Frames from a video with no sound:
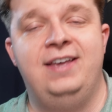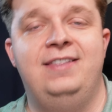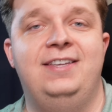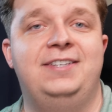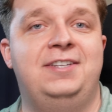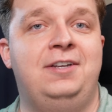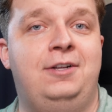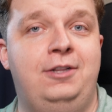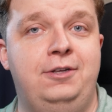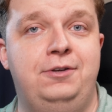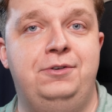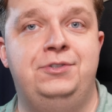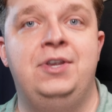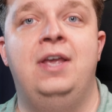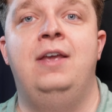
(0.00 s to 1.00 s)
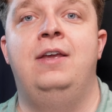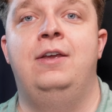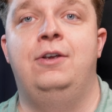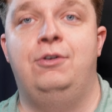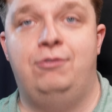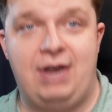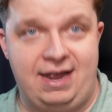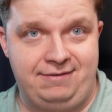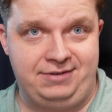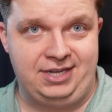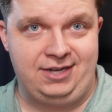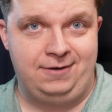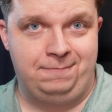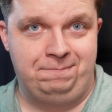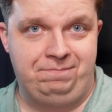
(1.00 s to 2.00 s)
This includes
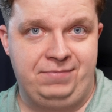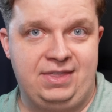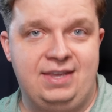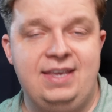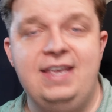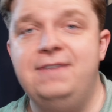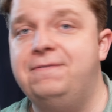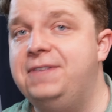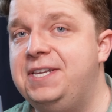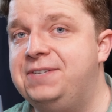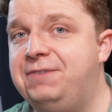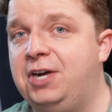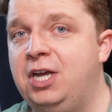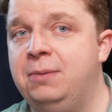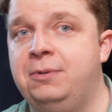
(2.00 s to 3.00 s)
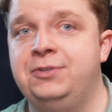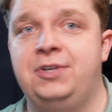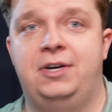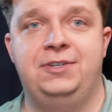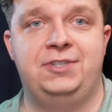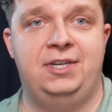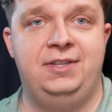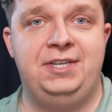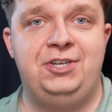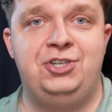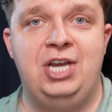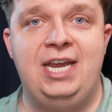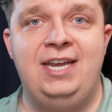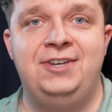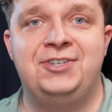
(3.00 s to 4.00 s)
gravity. If these variables are suddenly
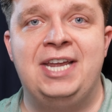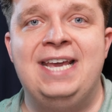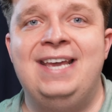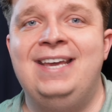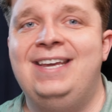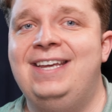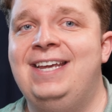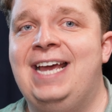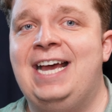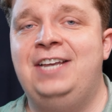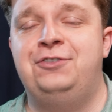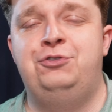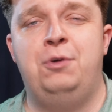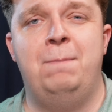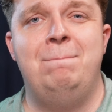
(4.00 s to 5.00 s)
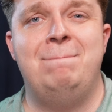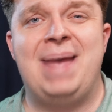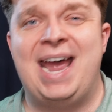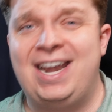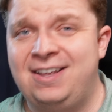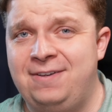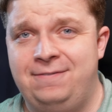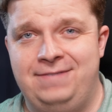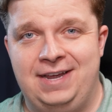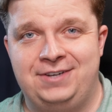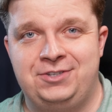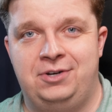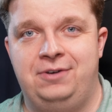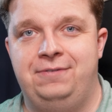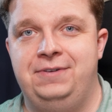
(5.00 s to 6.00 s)
changed, it has dramatic
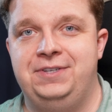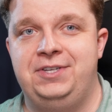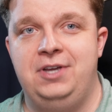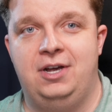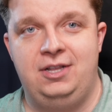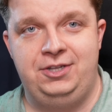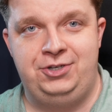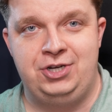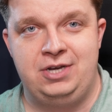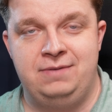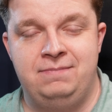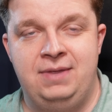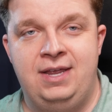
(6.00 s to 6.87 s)
effects on our physiology.